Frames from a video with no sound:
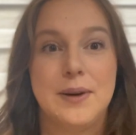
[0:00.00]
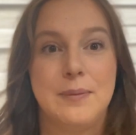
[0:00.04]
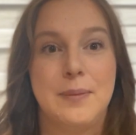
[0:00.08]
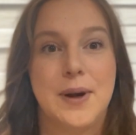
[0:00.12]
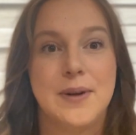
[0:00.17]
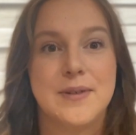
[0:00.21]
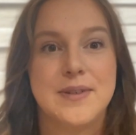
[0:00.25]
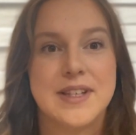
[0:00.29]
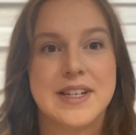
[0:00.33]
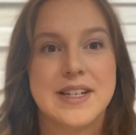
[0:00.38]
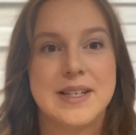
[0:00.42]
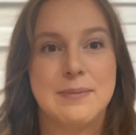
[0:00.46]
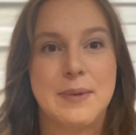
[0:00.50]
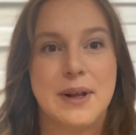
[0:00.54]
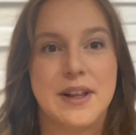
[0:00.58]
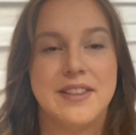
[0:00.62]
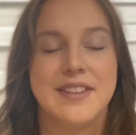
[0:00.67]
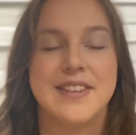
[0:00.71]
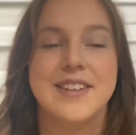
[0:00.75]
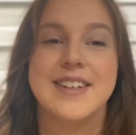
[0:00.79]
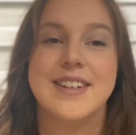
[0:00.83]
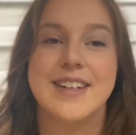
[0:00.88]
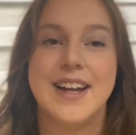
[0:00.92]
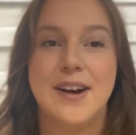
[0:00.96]
to post this
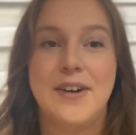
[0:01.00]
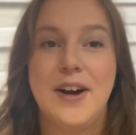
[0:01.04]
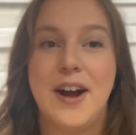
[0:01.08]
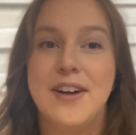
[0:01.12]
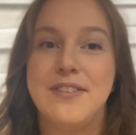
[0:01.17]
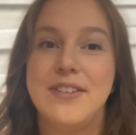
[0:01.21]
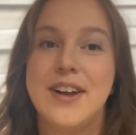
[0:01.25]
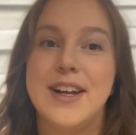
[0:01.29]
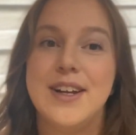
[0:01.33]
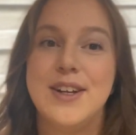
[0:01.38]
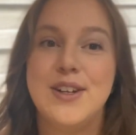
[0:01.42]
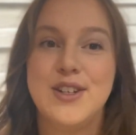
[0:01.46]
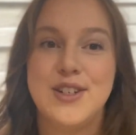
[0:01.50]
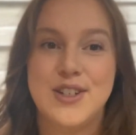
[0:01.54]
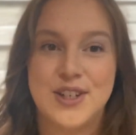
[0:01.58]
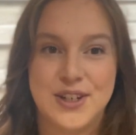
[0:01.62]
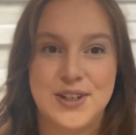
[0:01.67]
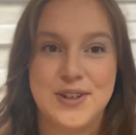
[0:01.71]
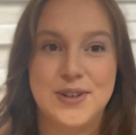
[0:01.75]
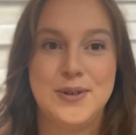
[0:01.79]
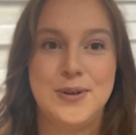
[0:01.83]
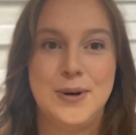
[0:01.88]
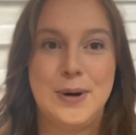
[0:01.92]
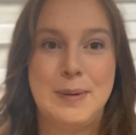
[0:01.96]
month to now having
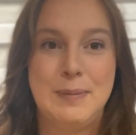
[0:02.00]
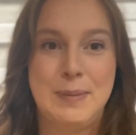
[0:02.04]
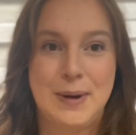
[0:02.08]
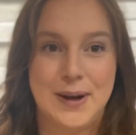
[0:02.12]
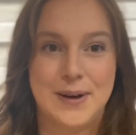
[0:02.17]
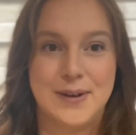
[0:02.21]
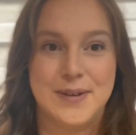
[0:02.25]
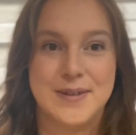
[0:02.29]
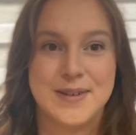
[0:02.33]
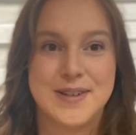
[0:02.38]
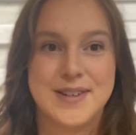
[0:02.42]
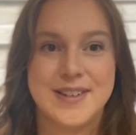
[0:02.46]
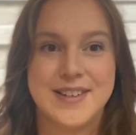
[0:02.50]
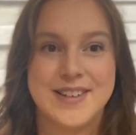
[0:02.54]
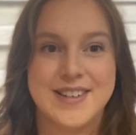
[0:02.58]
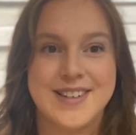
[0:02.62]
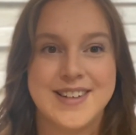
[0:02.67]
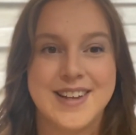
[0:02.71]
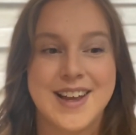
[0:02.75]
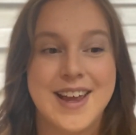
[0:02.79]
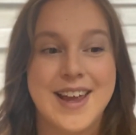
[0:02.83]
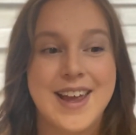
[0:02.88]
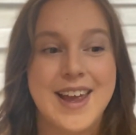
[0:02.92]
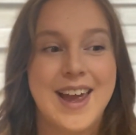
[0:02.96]
2
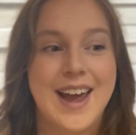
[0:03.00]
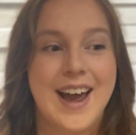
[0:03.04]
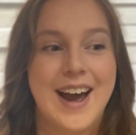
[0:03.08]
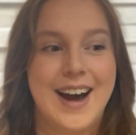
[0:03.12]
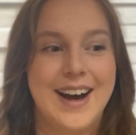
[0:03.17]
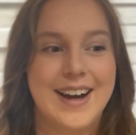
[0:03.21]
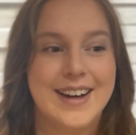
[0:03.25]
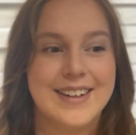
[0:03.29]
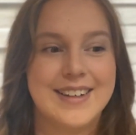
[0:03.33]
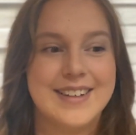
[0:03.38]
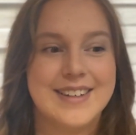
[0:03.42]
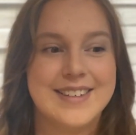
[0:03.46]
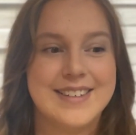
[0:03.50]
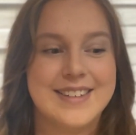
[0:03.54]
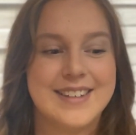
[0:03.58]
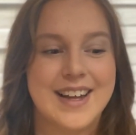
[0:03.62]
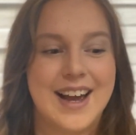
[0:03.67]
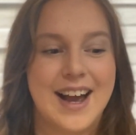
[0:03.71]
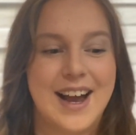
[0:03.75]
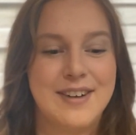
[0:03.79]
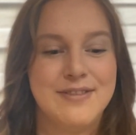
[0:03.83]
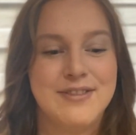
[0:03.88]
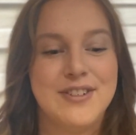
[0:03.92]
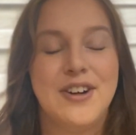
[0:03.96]
posts. And
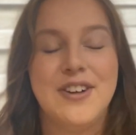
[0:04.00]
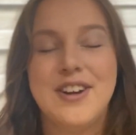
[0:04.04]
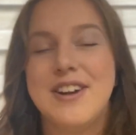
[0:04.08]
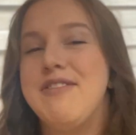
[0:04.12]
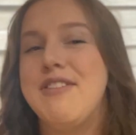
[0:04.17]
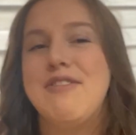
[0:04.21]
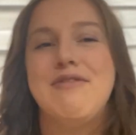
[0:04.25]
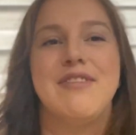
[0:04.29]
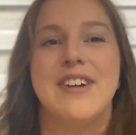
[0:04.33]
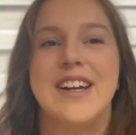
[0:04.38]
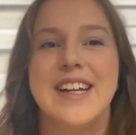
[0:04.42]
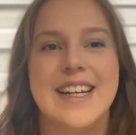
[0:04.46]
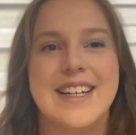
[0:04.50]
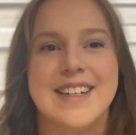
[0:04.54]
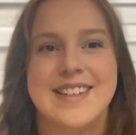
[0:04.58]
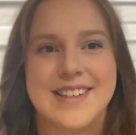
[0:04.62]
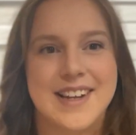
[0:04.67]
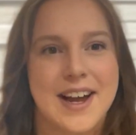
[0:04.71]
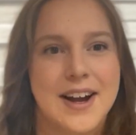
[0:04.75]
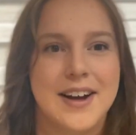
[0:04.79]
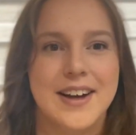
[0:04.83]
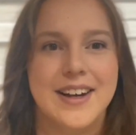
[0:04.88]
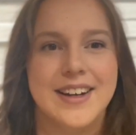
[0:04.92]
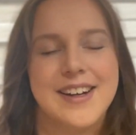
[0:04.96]
I've not even really
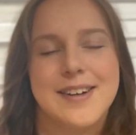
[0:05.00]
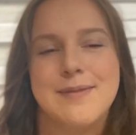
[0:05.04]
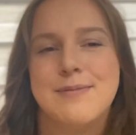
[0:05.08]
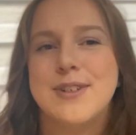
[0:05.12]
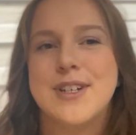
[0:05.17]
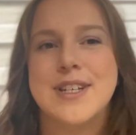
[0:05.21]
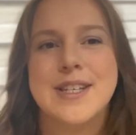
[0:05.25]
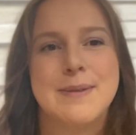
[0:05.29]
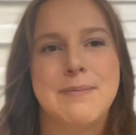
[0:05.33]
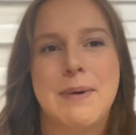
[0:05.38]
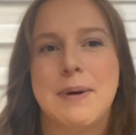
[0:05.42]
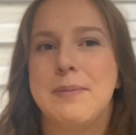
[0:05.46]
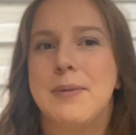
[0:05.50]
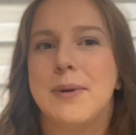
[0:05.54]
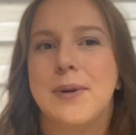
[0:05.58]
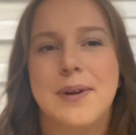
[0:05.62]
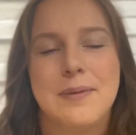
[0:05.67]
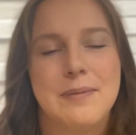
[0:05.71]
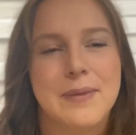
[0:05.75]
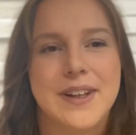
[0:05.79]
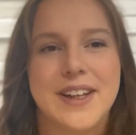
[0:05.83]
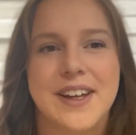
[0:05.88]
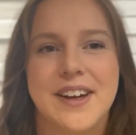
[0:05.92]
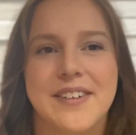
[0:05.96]
started, I'm just
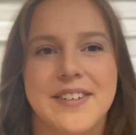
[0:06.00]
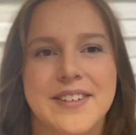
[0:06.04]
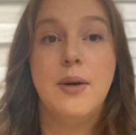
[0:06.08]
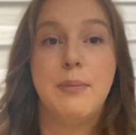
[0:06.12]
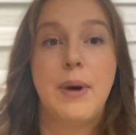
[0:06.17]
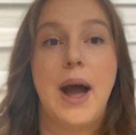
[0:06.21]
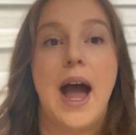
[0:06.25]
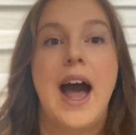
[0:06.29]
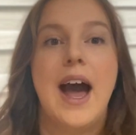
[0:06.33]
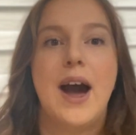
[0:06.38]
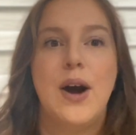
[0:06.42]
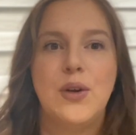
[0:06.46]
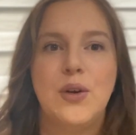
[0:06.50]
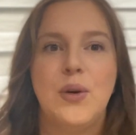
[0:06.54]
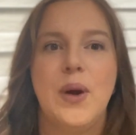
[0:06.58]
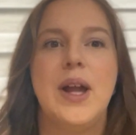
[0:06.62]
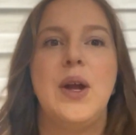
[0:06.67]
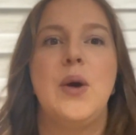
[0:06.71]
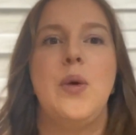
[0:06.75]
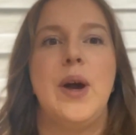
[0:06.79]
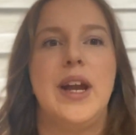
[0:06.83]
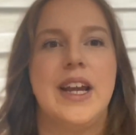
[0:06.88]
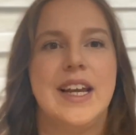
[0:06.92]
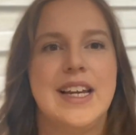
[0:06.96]
spitballing with you. But how do I
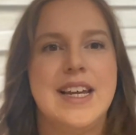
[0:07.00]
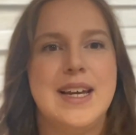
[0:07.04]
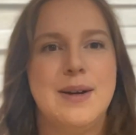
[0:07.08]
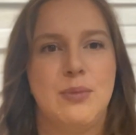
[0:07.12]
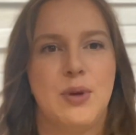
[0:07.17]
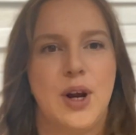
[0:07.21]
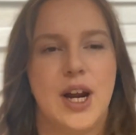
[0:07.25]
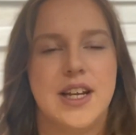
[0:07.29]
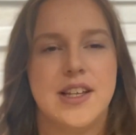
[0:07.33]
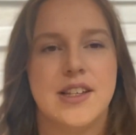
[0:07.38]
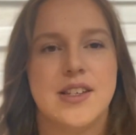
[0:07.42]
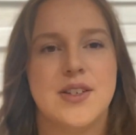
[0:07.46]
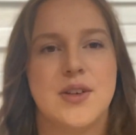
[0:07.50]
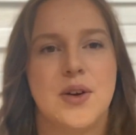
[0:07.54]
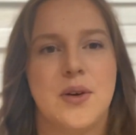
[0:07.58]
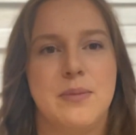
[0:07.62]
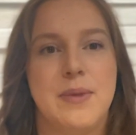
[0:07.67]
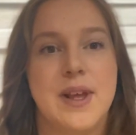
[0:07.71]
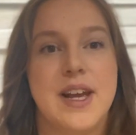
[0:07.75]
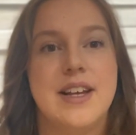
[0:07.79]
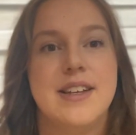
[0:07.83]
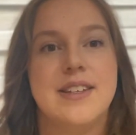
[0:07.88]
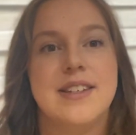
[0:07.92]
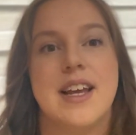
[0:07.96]
quickly brainstorm
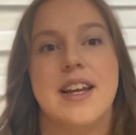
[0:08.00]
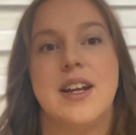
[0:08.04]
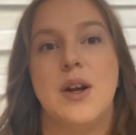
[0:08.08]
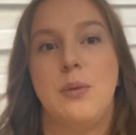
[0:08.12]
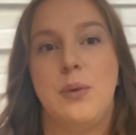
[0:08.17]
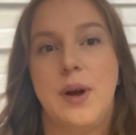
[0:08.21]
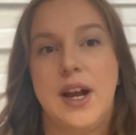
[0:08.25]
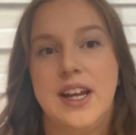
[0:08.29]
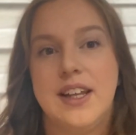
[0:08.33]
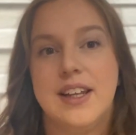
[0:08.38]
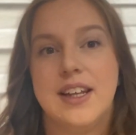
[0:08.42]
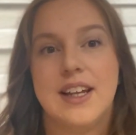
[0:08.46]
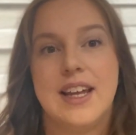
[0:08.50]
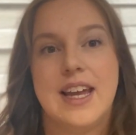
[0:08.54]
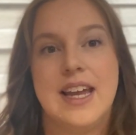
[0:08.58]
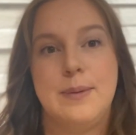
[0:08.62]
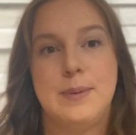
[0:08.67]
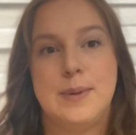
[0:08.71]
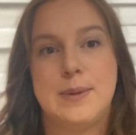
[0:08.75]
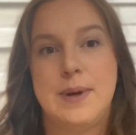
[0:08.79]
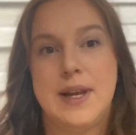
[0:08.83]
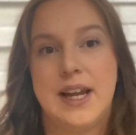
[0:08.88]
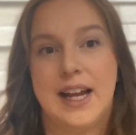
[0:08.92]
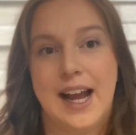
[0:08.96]
this in a way that
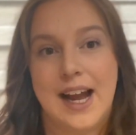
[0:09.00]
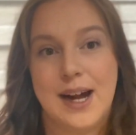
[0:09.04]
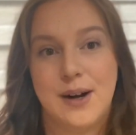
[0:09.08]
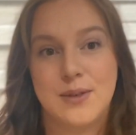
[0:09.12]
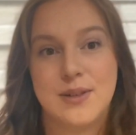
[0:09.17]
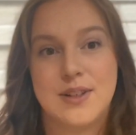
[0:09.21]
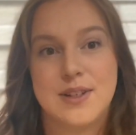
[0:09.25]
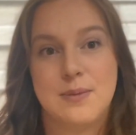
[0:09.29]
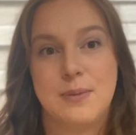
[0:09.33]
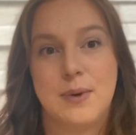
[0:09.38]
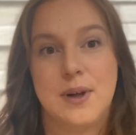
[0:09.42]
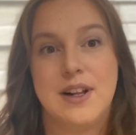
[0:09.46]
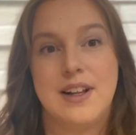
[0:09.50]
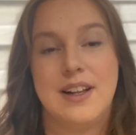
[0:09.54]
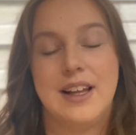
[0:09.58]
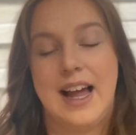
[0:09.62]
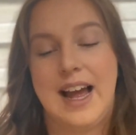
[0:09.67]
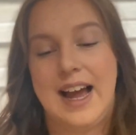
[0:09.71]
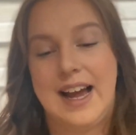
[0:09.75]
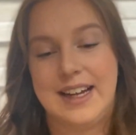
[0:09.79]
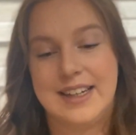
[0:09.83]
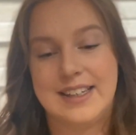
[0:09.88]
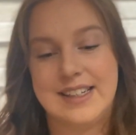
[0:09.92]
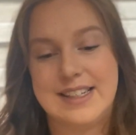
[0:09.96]
keeps me accountable
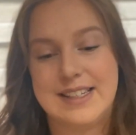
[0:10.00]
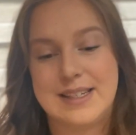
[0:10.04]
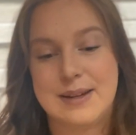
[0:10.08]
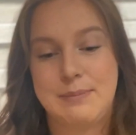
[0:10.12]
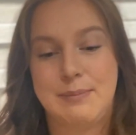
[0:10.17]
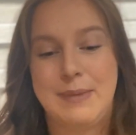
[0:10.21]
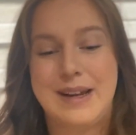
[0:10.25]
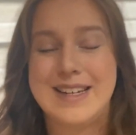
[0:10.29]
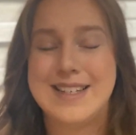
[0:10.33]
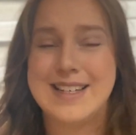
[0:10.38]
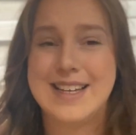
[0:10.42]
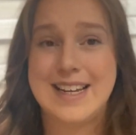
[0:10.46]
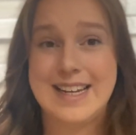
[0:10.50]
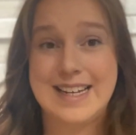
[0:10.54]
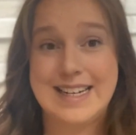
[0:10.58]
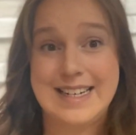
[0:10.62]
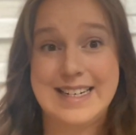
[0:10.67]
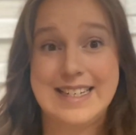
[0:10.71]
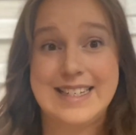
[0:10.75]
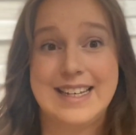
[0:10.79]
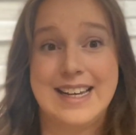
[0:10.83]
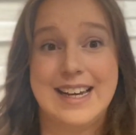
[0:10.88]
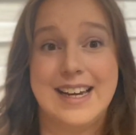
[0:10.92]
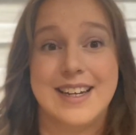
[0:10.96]
and makes it
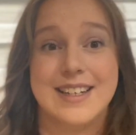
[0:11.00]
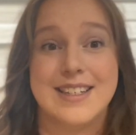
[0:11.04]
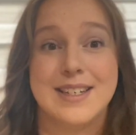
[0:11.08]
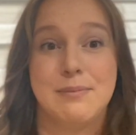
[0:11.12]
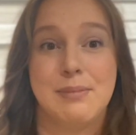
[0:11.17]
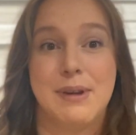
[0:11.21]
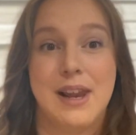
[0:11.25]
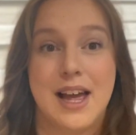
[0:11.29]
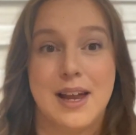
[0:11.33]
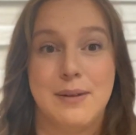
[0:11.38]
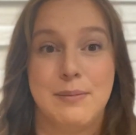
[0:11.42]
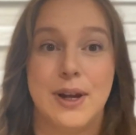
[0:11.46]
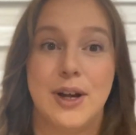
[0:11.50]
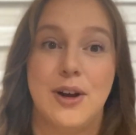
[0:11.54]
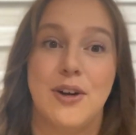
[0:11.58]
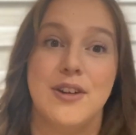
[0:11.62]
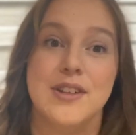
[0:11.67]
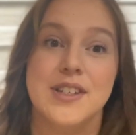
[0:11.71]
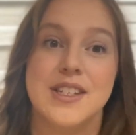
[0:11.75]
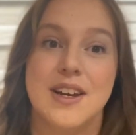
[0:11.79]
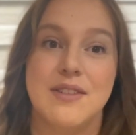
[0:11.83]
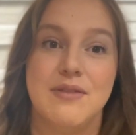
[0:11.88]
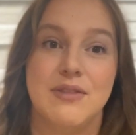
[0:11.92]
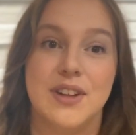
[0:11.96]
easier to plan my
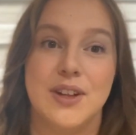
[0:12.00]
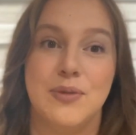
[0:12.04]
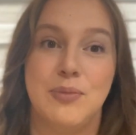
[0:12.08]
content for the